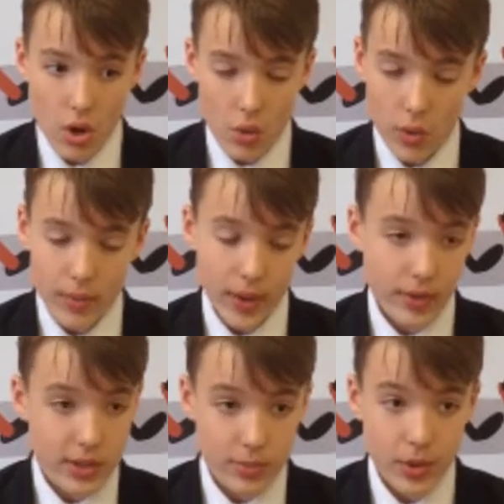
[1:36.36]
Or what
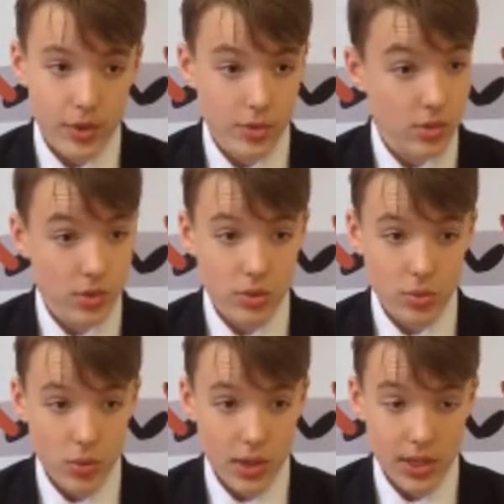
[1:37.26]
about this person
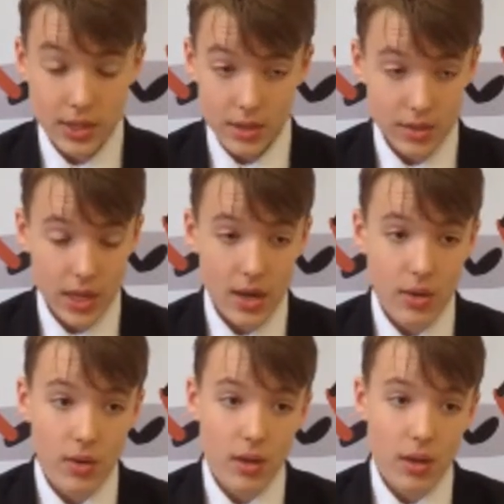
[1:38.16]
who's walking down now?